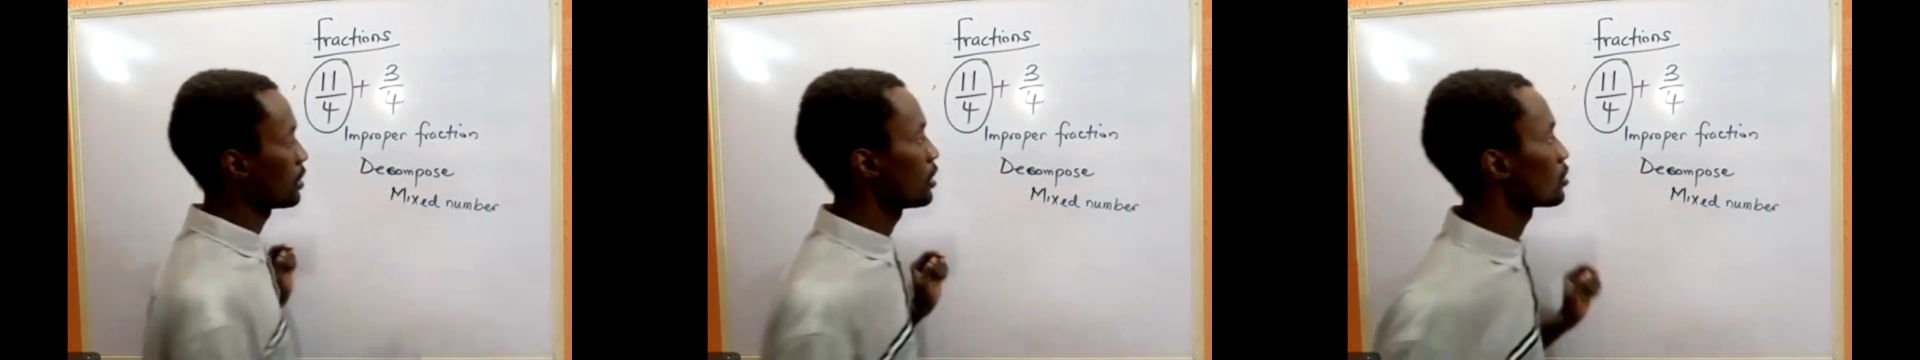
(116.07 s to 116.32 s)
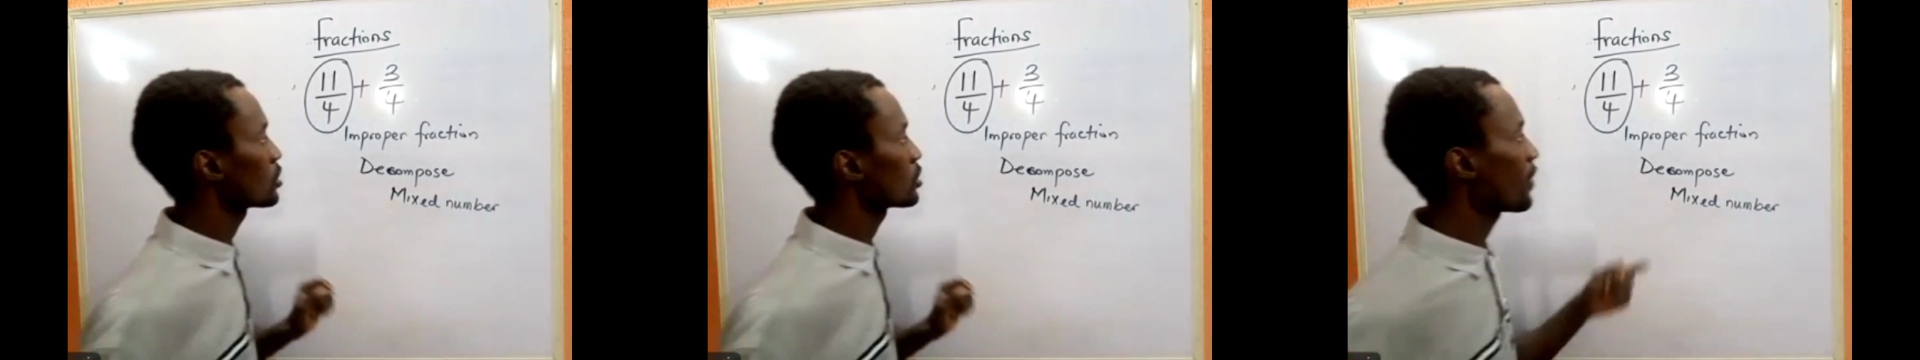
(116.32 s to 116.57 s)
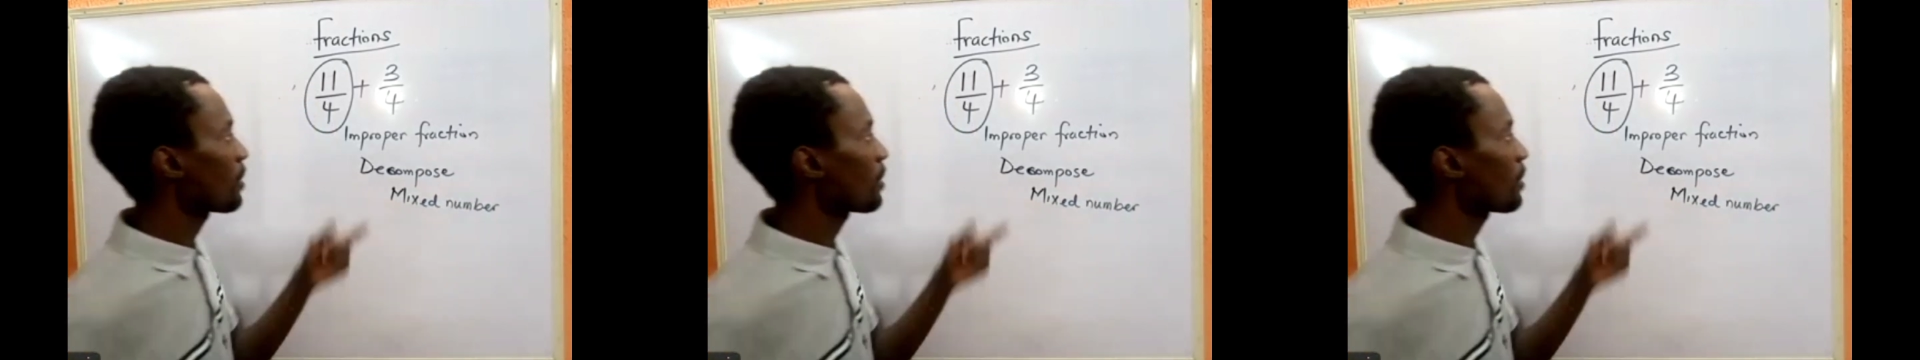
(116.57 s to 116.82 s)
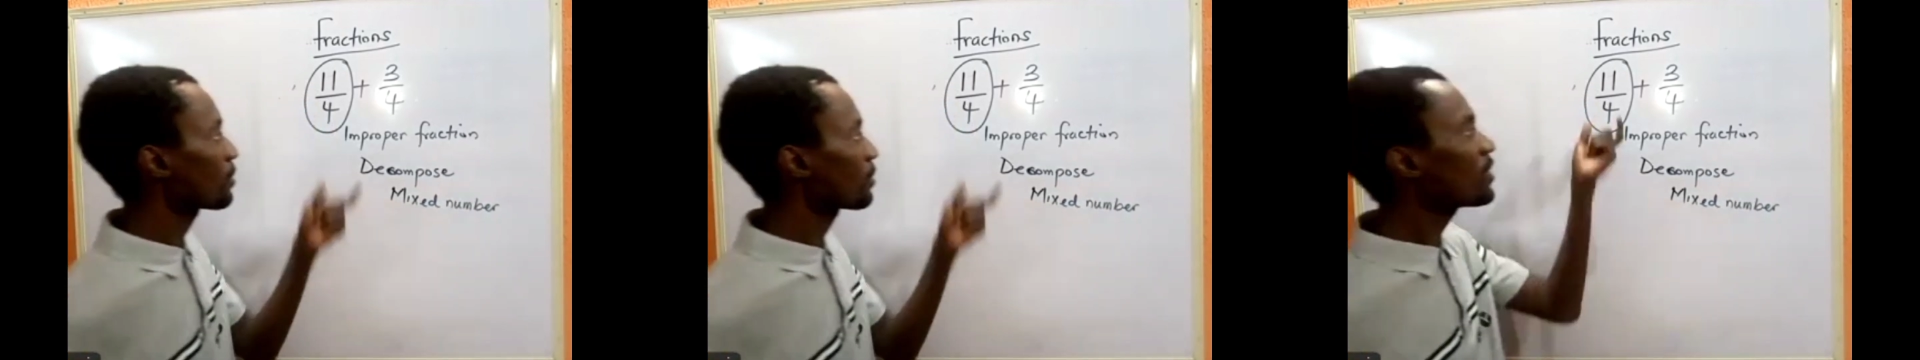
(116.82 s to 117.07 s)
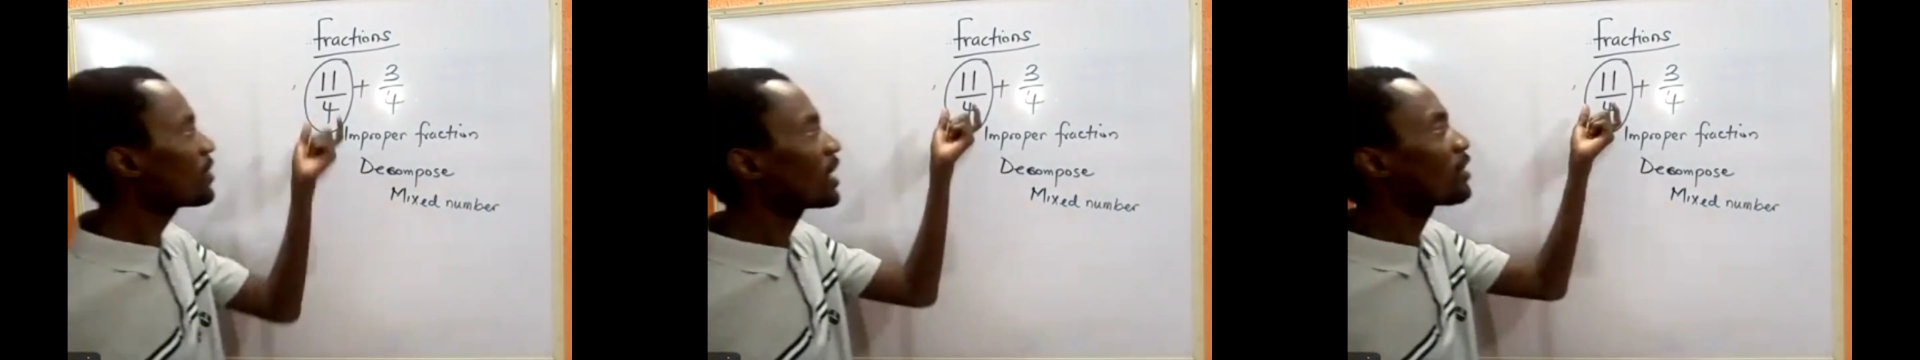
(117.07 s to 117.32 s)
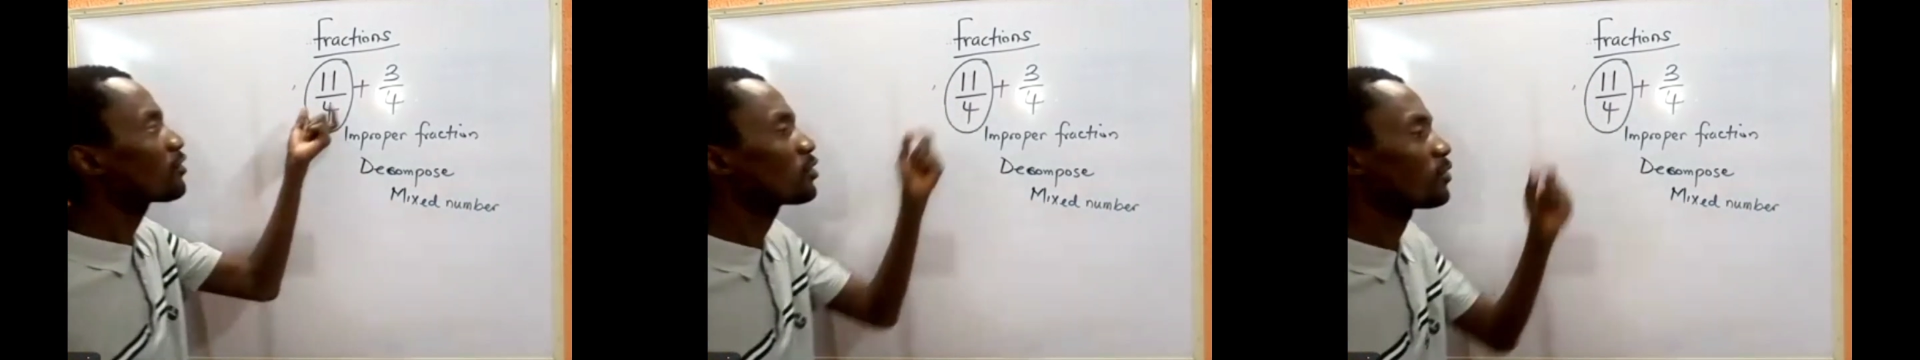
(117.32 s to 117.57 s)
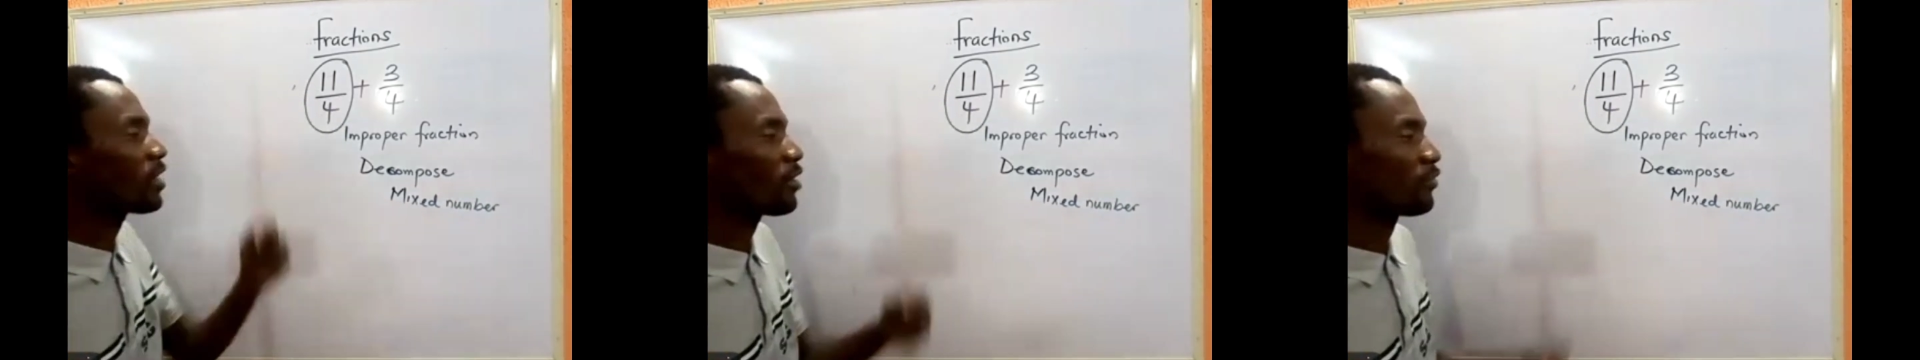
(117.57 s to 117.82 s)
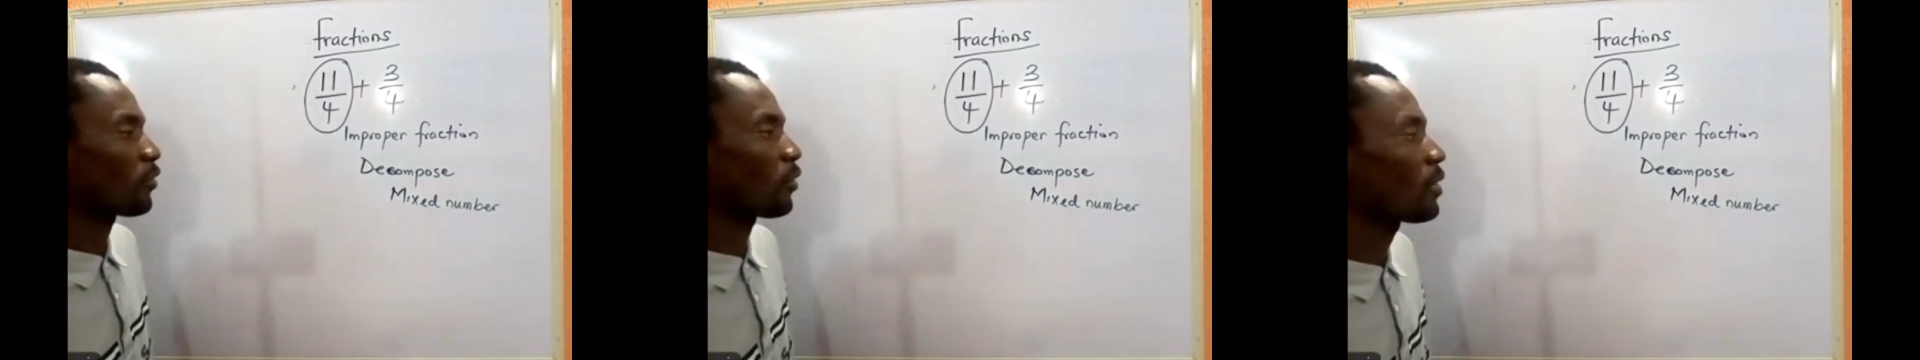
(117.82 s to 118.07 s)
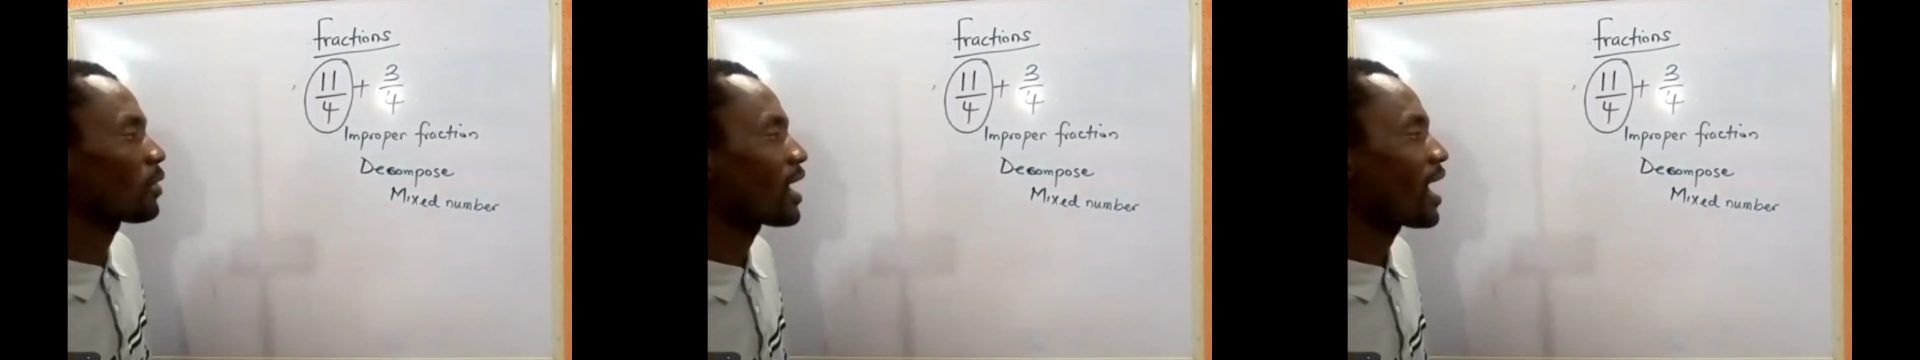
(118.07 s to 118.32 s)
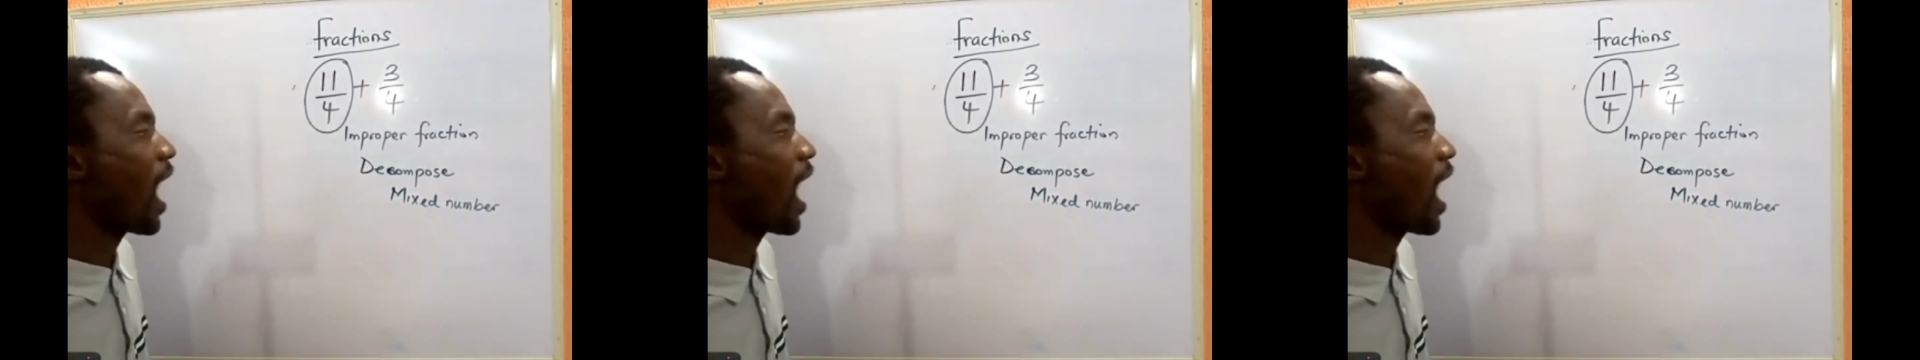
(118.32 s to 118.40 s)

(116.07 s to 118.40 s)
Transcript: So if I'm giving 11/4,